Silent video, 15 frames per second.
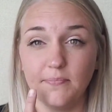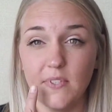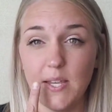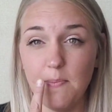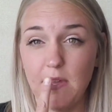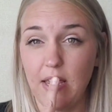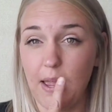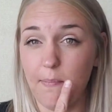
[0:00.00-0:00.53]

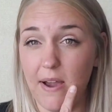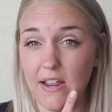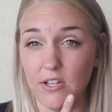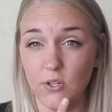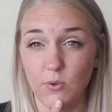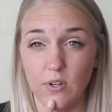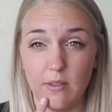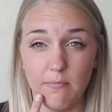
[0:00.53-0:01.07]
something I might
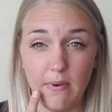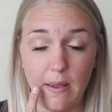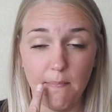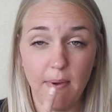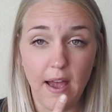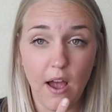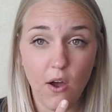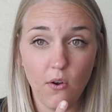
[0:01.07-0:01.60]
do with my
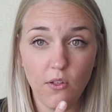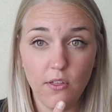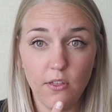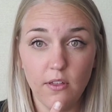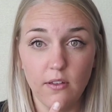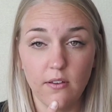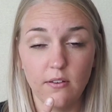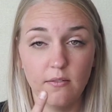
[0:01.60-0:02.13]
mouth,
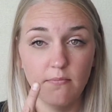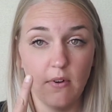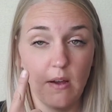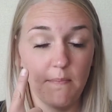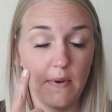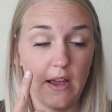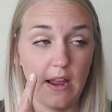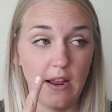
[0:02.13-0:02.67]

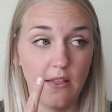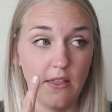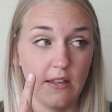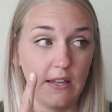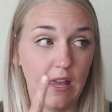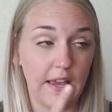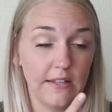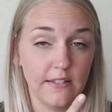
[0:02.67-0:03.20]
the
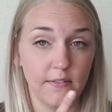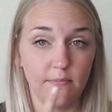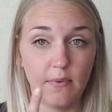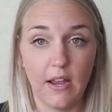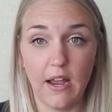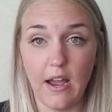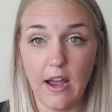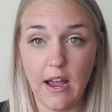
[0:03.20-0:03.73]
gaze of
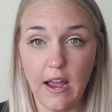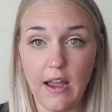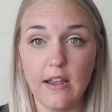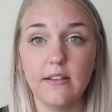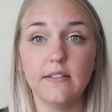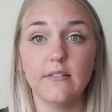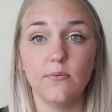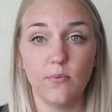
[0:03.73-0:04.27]
my
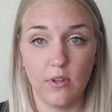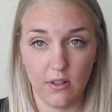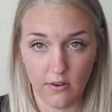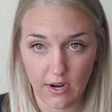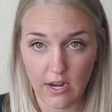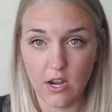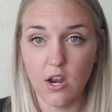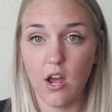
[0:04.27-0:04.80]
eyes, whether
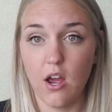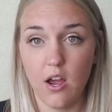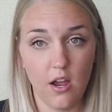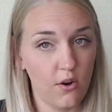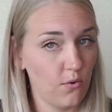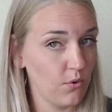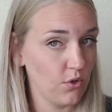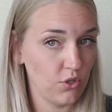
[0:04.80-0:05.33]
I
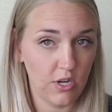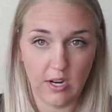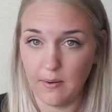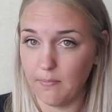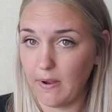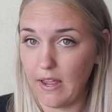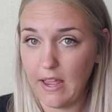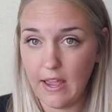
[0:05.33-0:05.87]
nod or shake
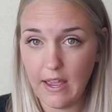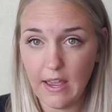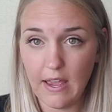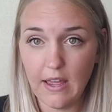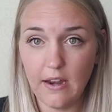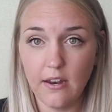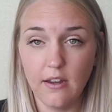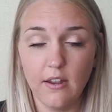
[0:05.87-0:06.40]
my
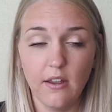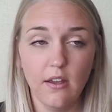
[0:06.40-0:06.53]
head,